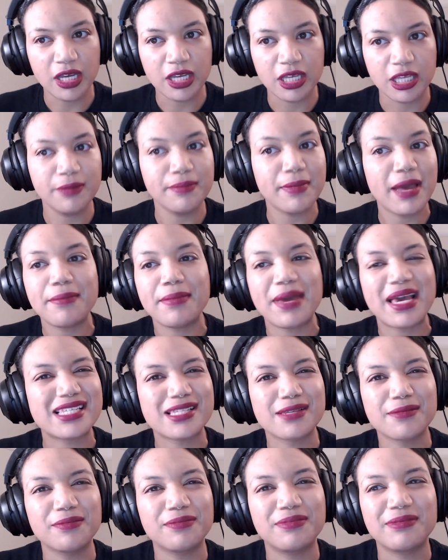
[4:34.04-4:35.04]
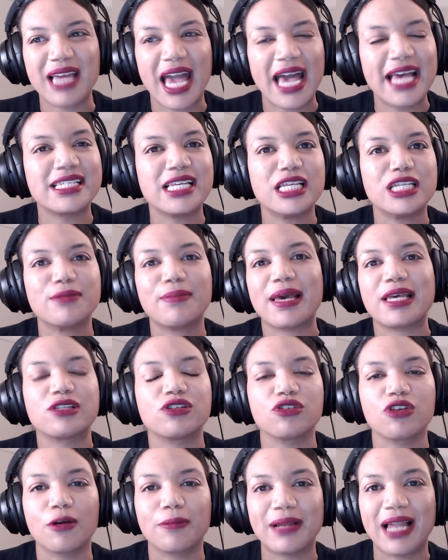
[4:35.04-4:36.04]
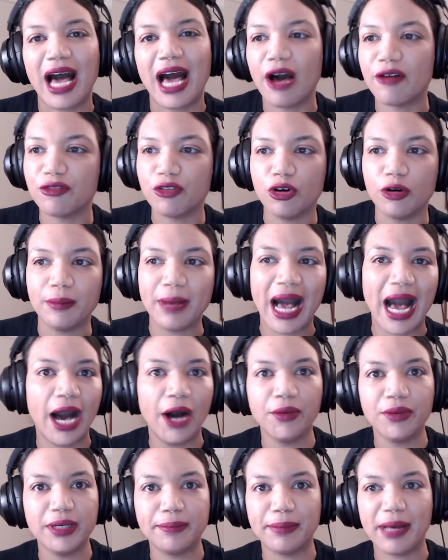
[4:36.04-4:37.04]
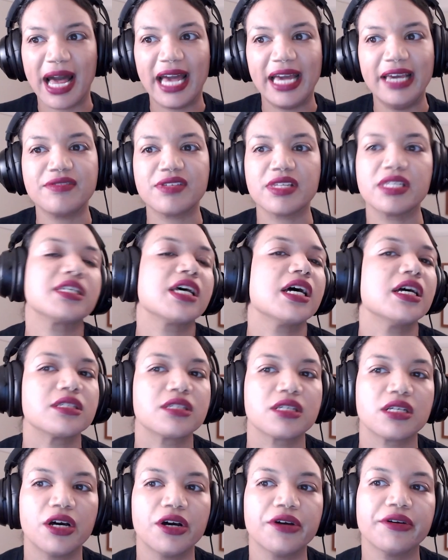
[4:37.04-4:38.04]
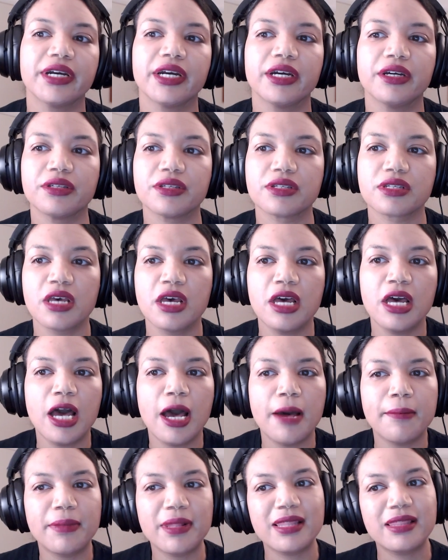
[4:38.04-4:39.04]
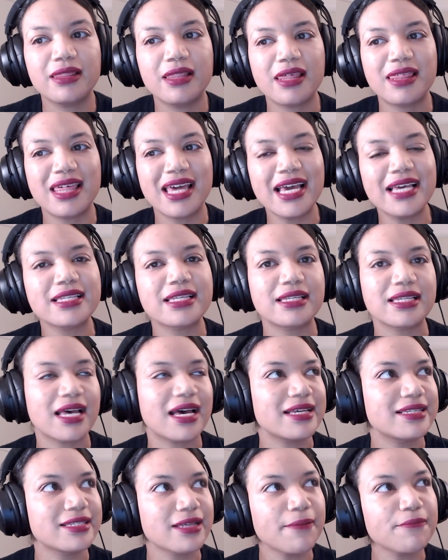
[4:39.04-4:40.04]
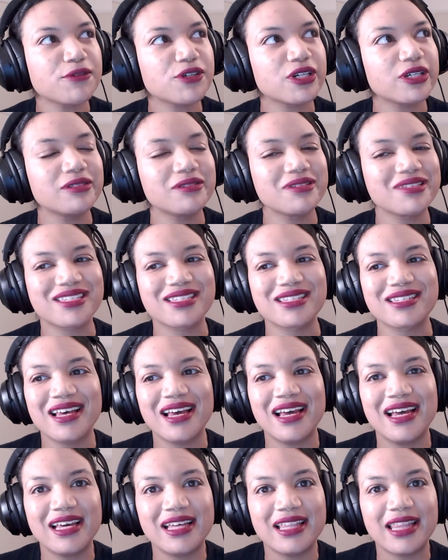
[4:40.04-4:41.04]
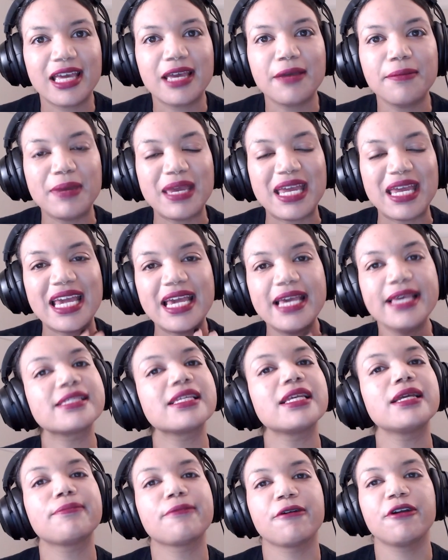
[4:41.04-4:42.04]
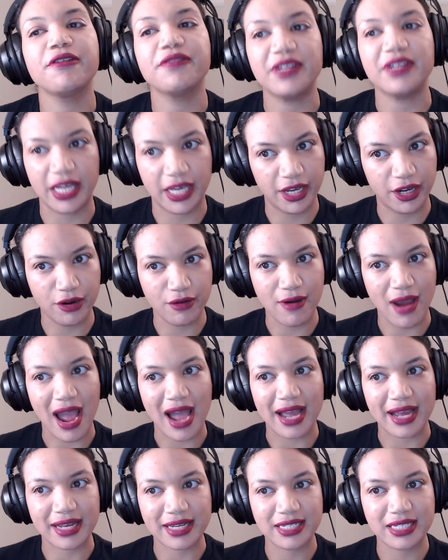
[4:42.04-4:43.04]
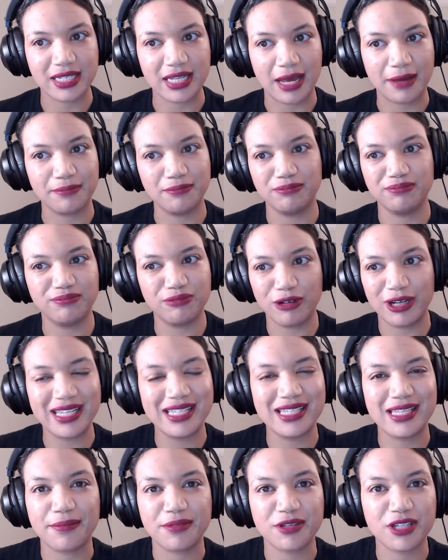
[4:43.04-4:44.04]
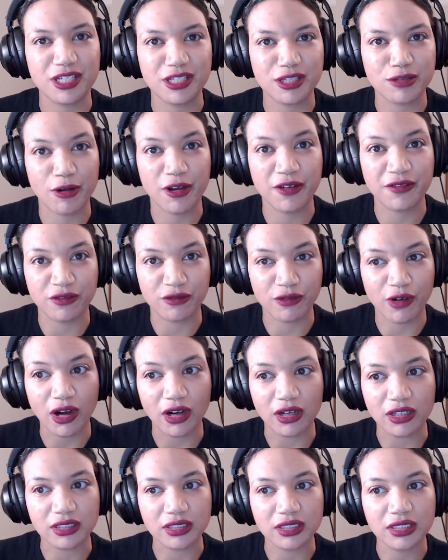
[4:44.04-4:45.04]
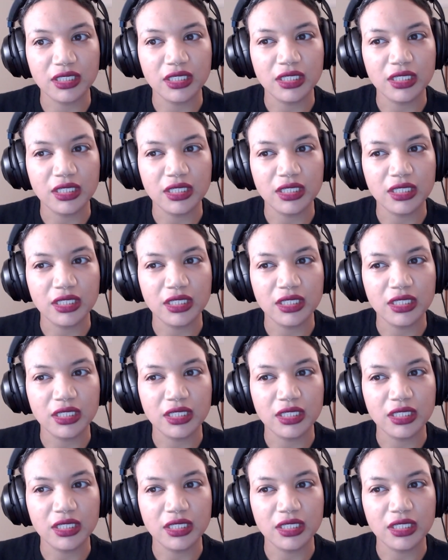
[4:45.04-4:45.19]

You may make some guesses based on your platform, how it behaves in certain scenarios. But the thing is that assumptions, they can be easily proven incorrect and preconceptions proven wrong.